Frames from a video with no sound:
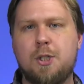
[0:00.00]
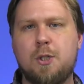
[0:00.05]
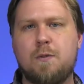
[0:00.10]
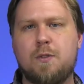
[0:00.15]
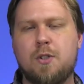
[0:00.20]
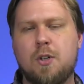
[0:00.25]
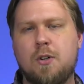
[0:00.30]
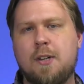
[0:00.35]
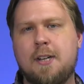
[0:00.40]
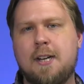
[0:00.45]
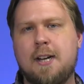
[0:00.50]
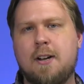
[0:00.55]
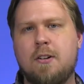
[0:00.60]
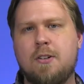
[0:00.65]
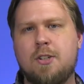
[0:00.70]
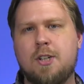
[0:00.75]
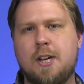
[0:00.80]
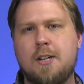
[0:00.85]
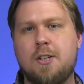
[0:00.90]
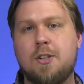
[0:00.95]
you've turned
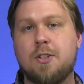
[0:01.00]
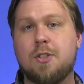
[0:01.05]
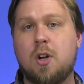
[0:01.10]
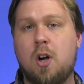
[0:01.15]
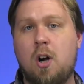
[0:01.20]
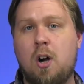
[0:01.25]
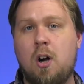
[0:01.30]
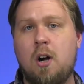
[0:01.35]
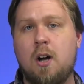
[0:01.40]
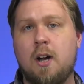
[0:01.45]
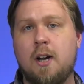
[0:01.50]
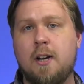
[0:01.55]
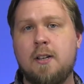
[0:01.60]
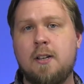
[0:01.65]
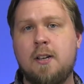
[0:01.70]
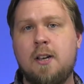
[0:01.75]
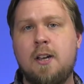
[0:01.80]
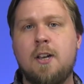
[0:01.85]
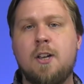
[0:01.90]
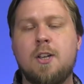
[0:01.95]
inherit changes on,